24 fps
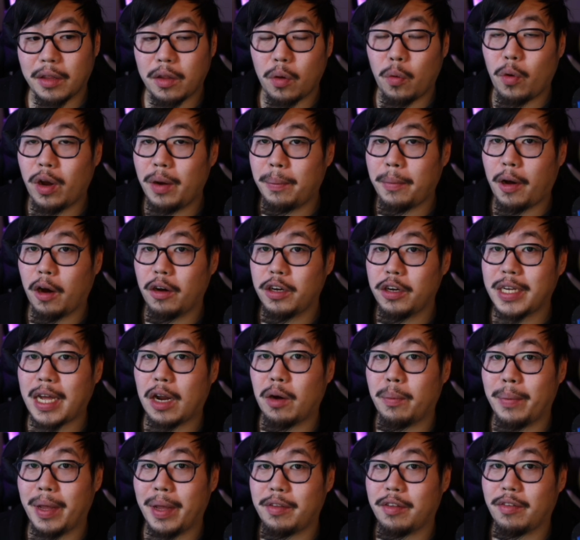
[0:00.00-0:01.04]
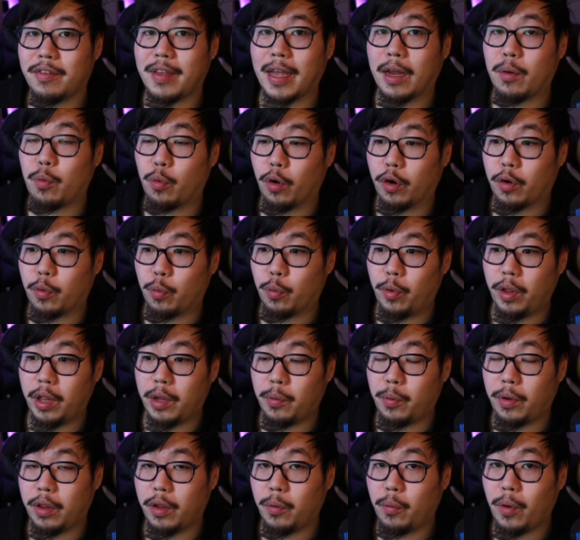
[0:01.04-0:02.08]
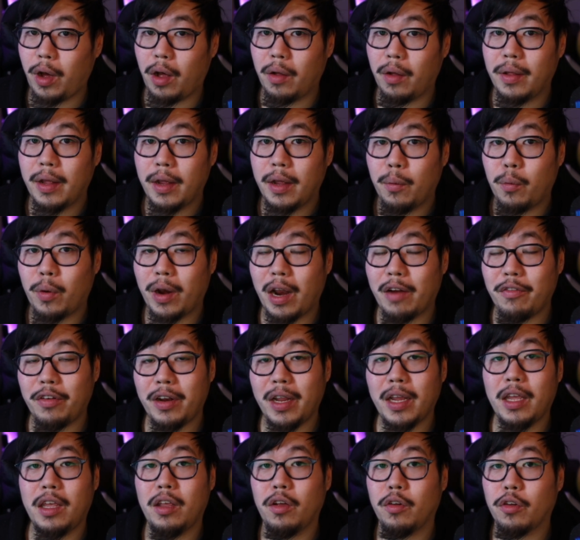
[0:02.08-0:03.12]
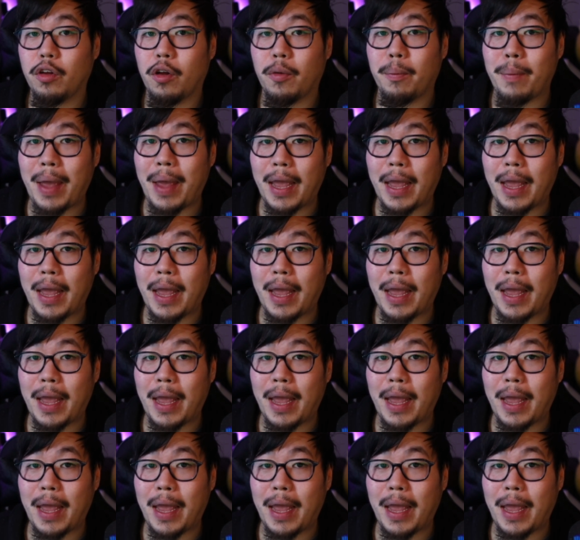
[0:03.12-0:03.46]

Now the 1 Marshadow makes this deck work really well. Whenever they kill your